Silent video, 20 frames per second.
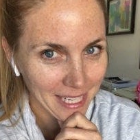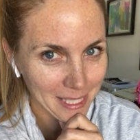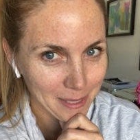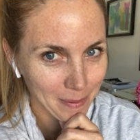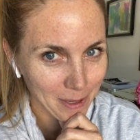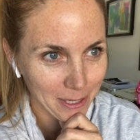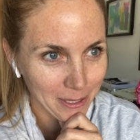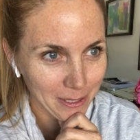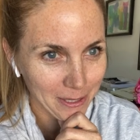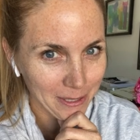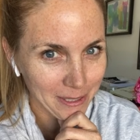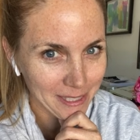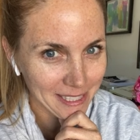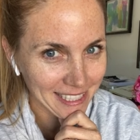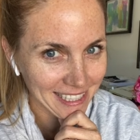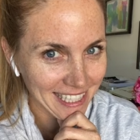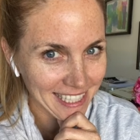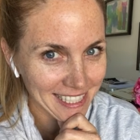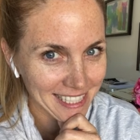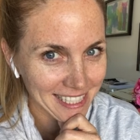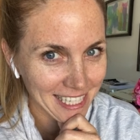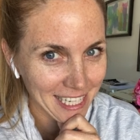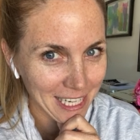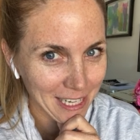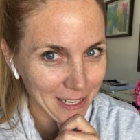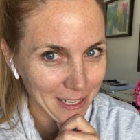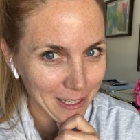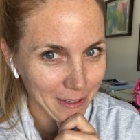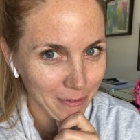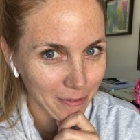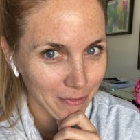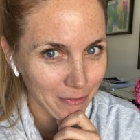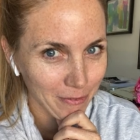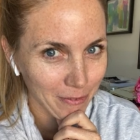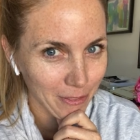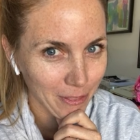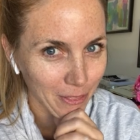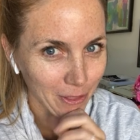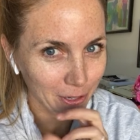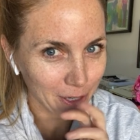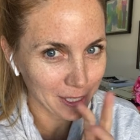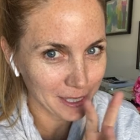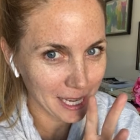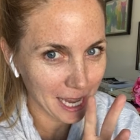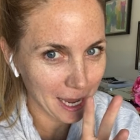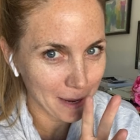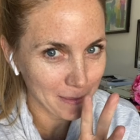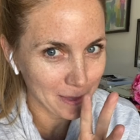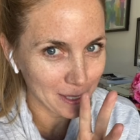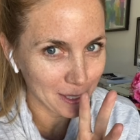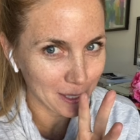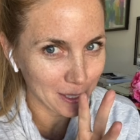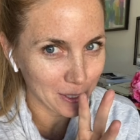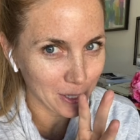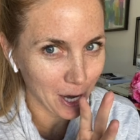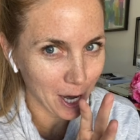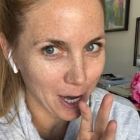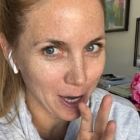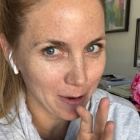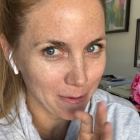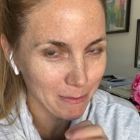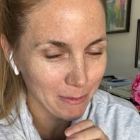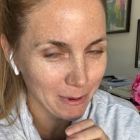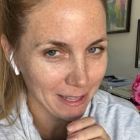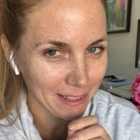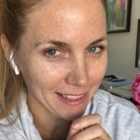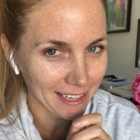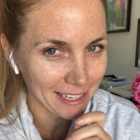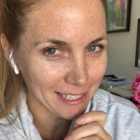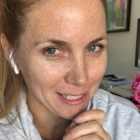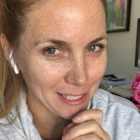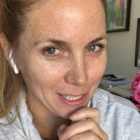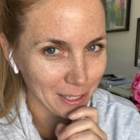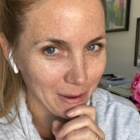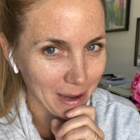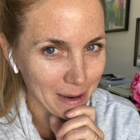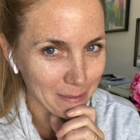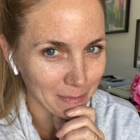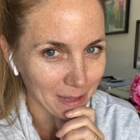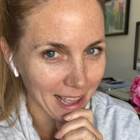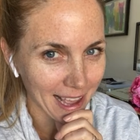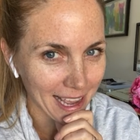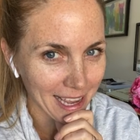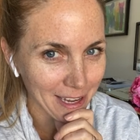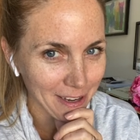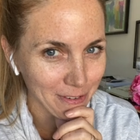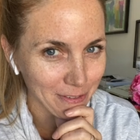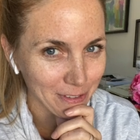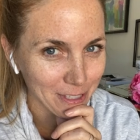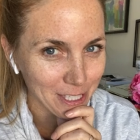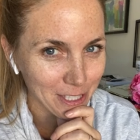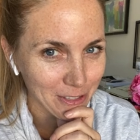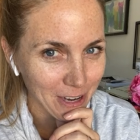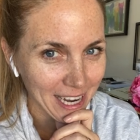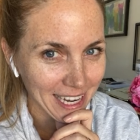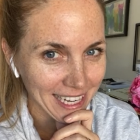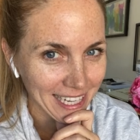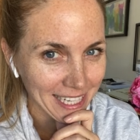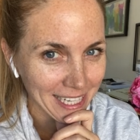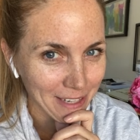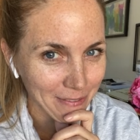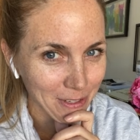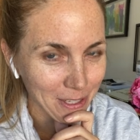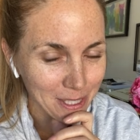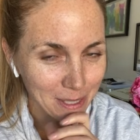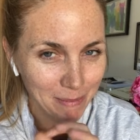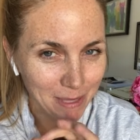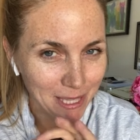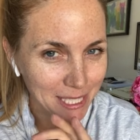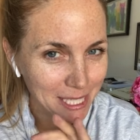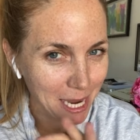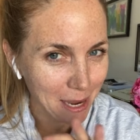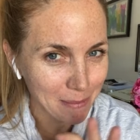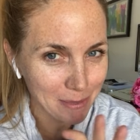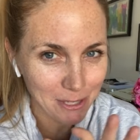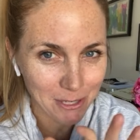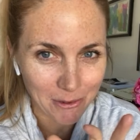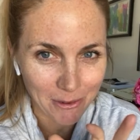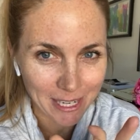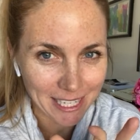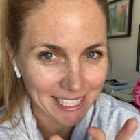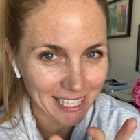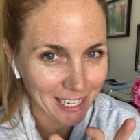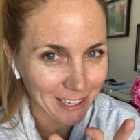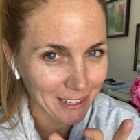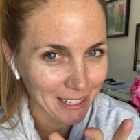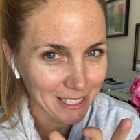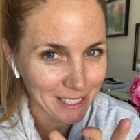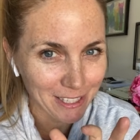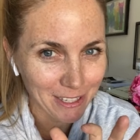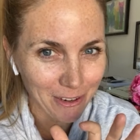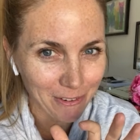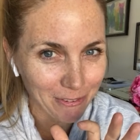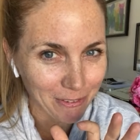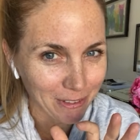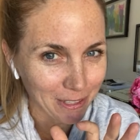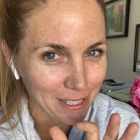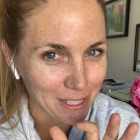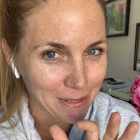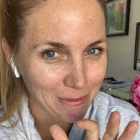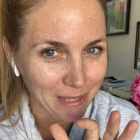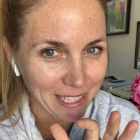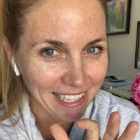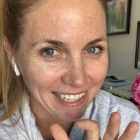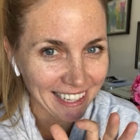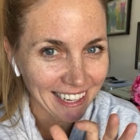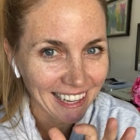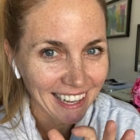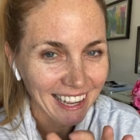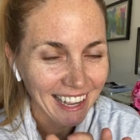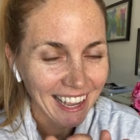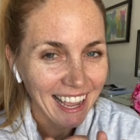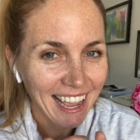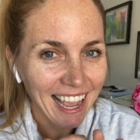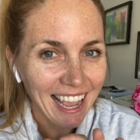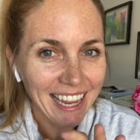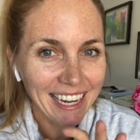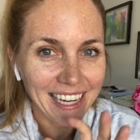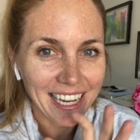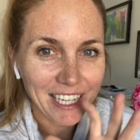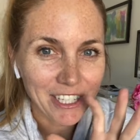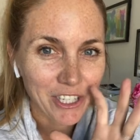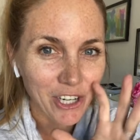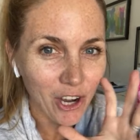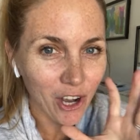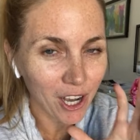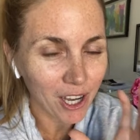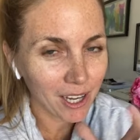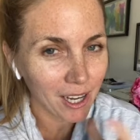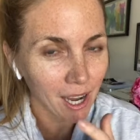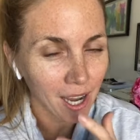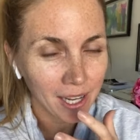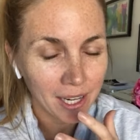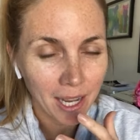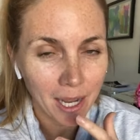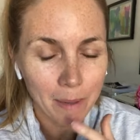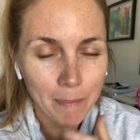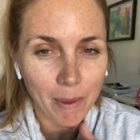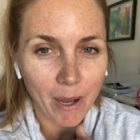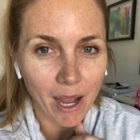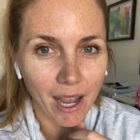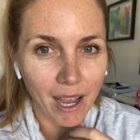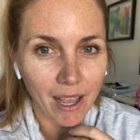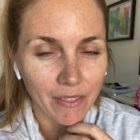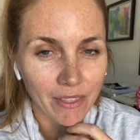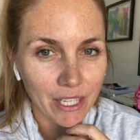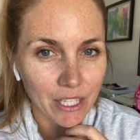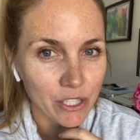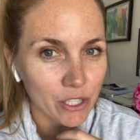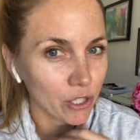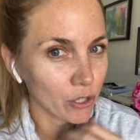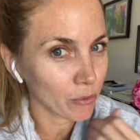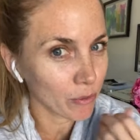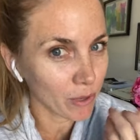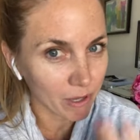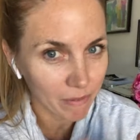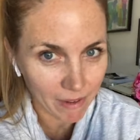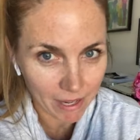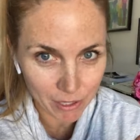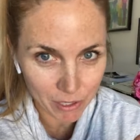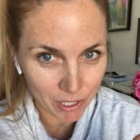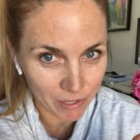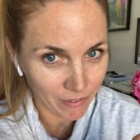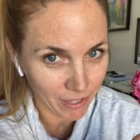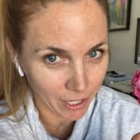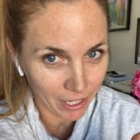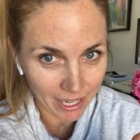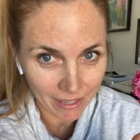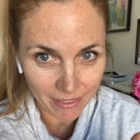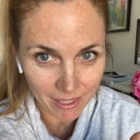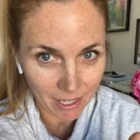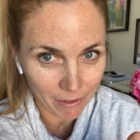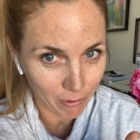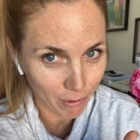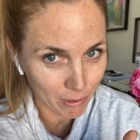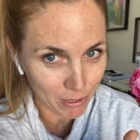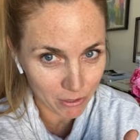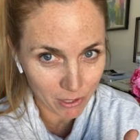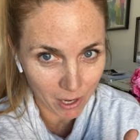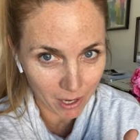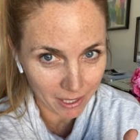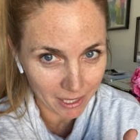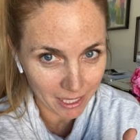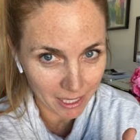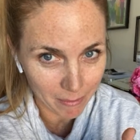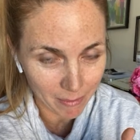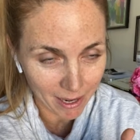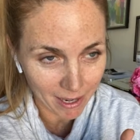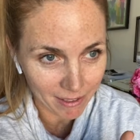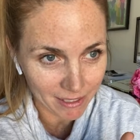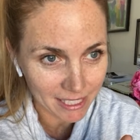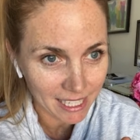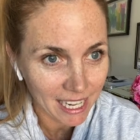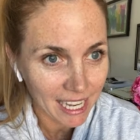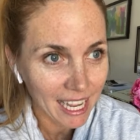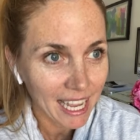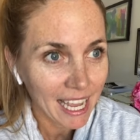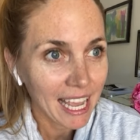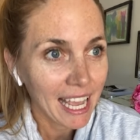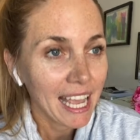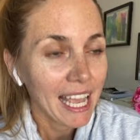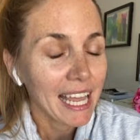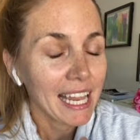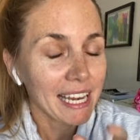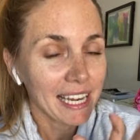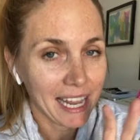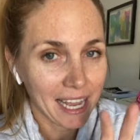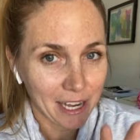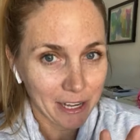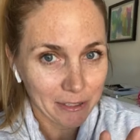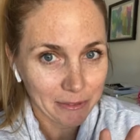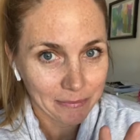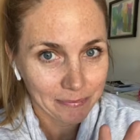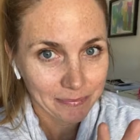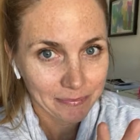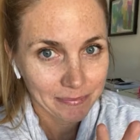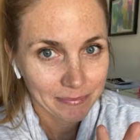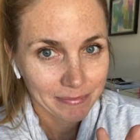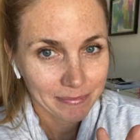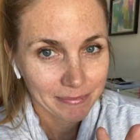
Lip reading: Hey, Smarter News. Let's see if third time is the charm with an Instagram Live. Just trying to give you some of the top stories that you need to know for this week and get you all caught up on this coronavirus variant that everyone's talking about. Now,